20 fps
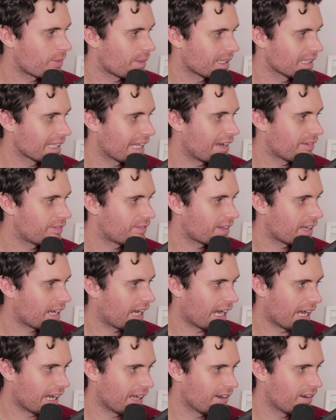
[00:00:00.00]
to my left,
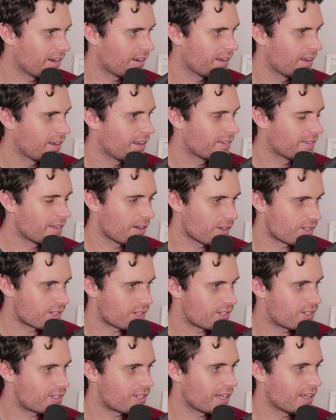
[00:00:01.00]
and there
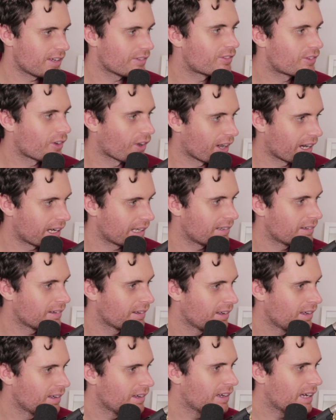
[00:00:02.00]
is a sea of green
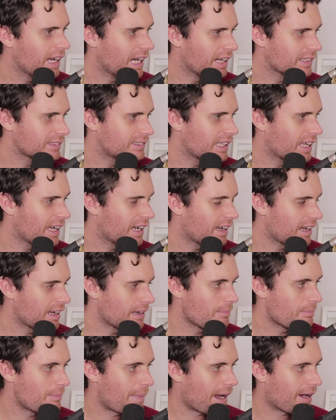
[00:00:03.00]
out there.
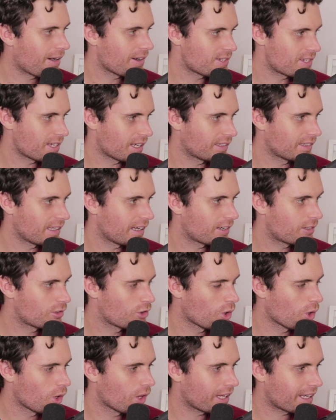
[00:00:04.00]
Embarrassing. They're
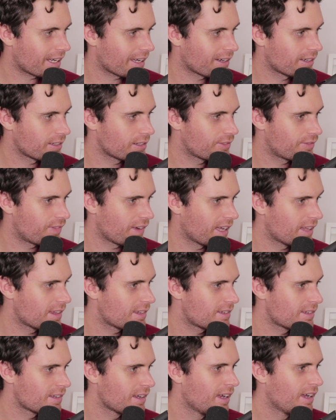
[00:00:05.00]
crawling under the
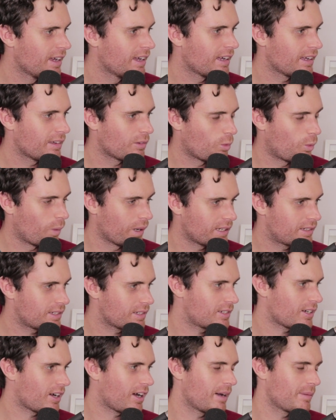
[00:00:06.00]
fence.
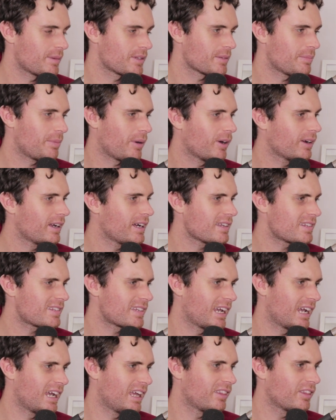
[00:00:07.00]
Wintertime is upon
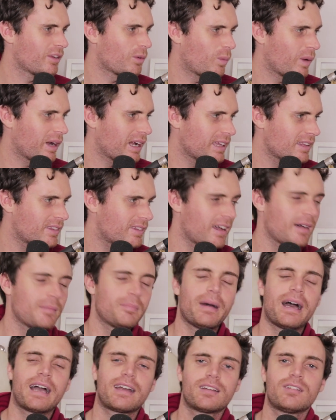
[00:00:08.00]
us, and the weeds are
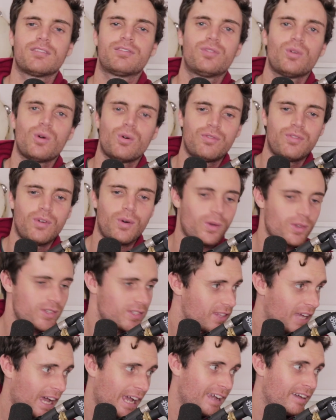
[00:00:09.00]
back in full
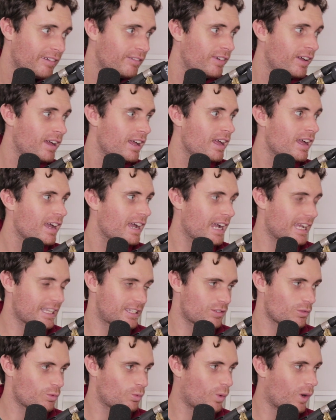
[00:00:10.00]
force. They've
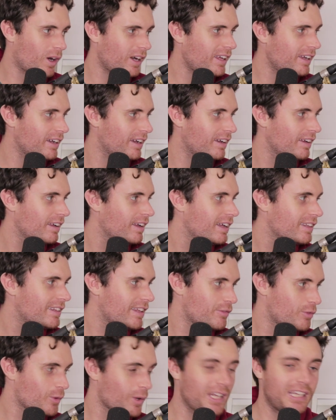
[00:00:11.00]
really
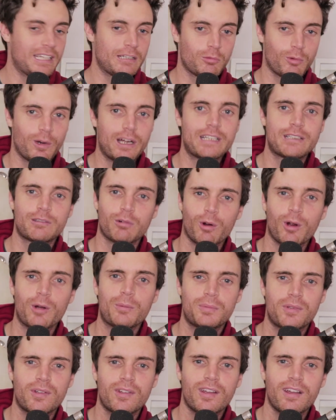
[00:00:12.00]

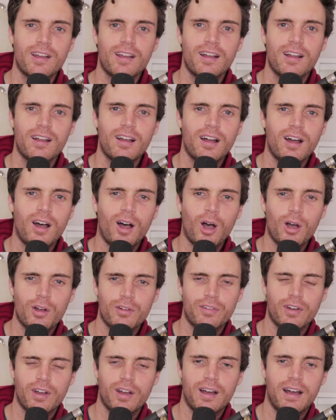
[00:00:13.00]
regrouped
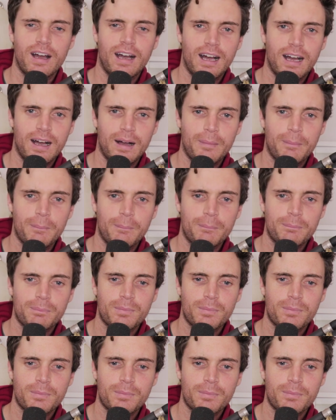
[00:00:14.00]
over